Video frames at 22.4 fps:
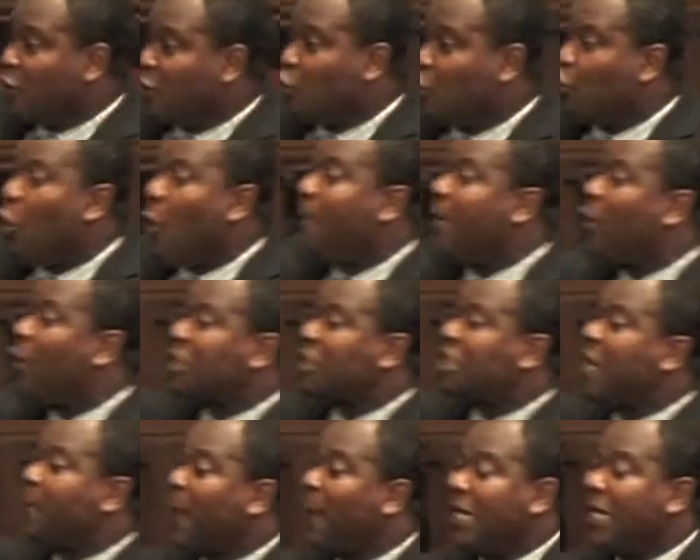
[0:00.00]
You will be
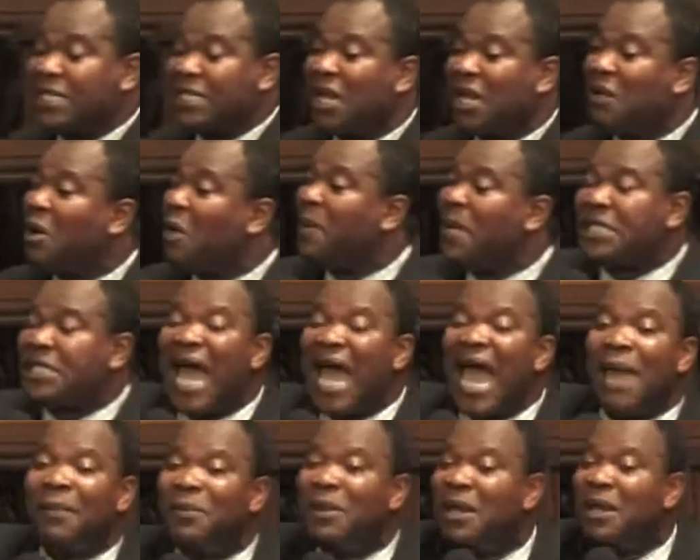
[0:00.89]
worshiping it. It will be
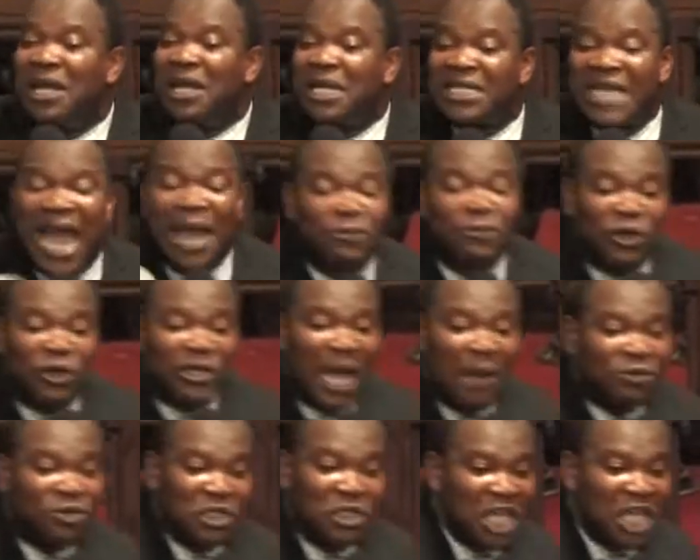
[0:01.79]
time to
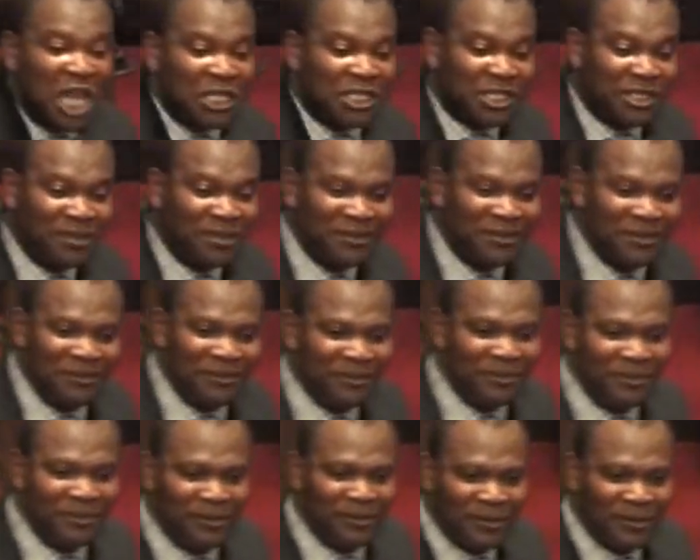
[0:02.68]
come to church.
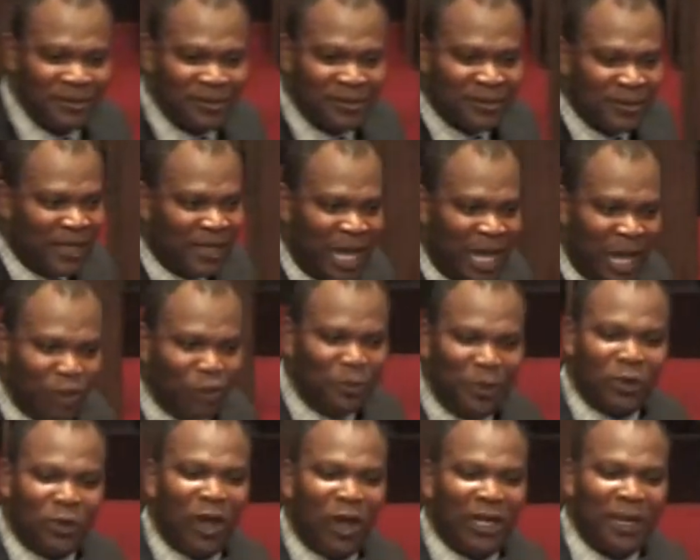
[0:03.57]
And we'll
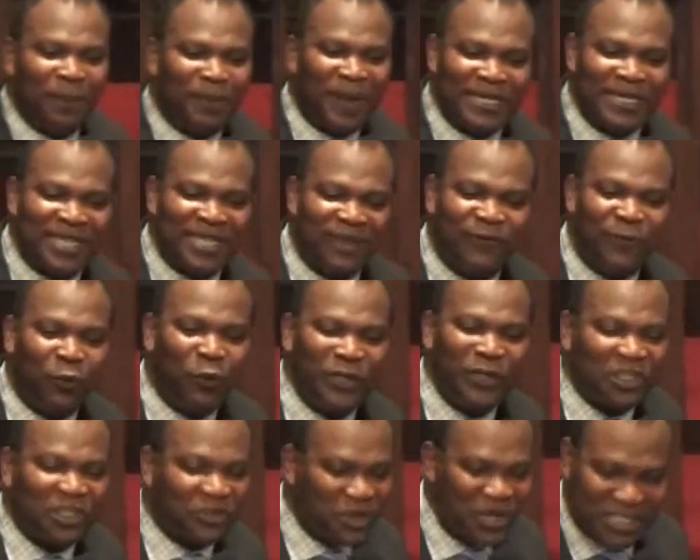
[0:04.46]
be calling pastor
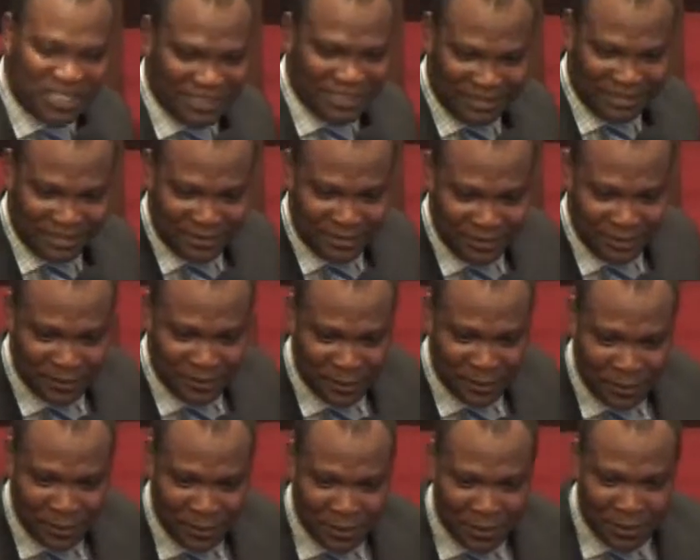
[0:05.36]
with reasons.
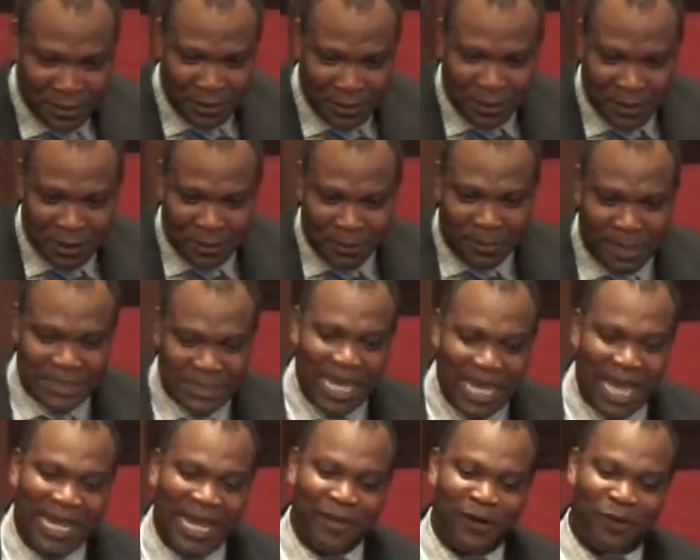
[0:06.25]
Pastor,
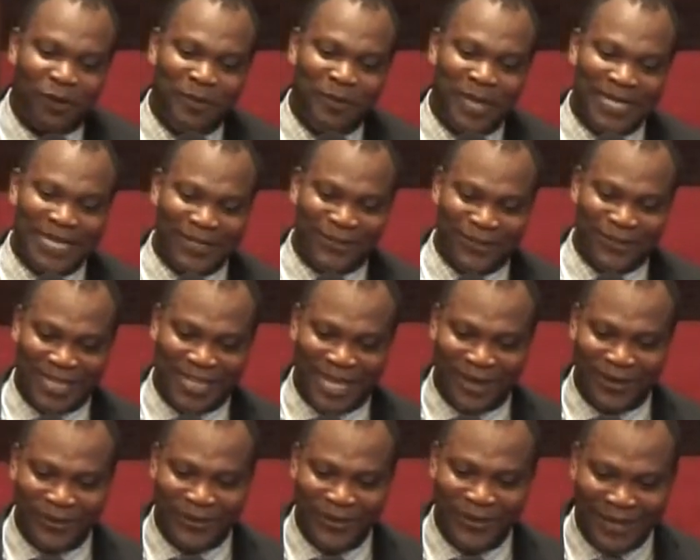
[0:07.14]
I cannot make it today.
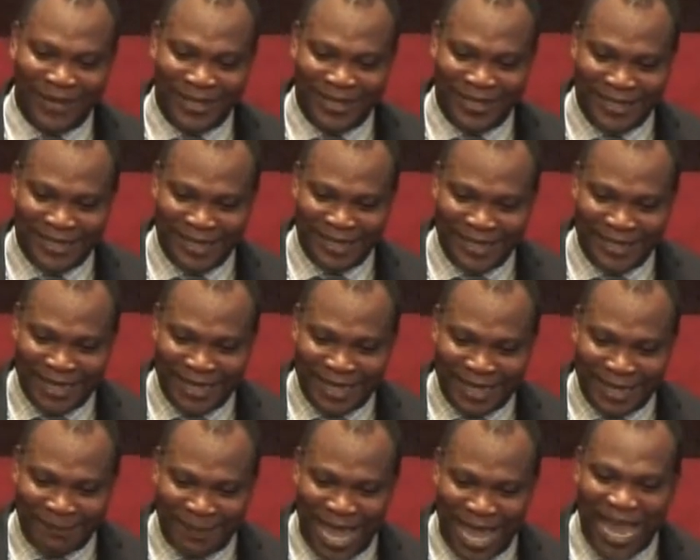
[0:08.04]

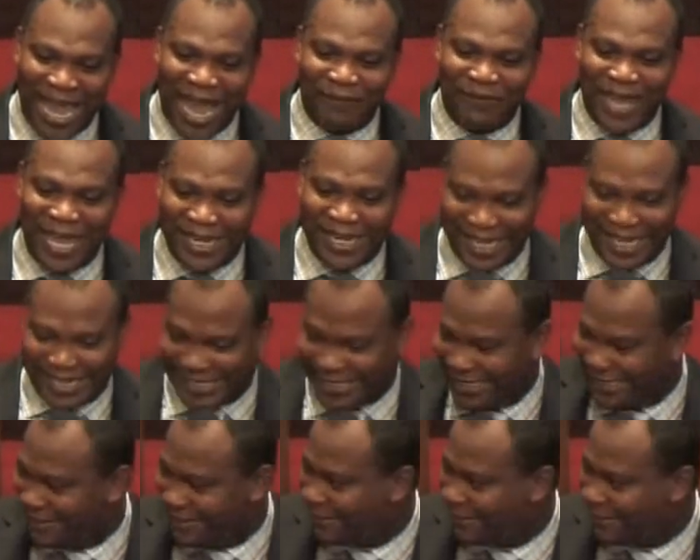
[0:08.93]
I have headache.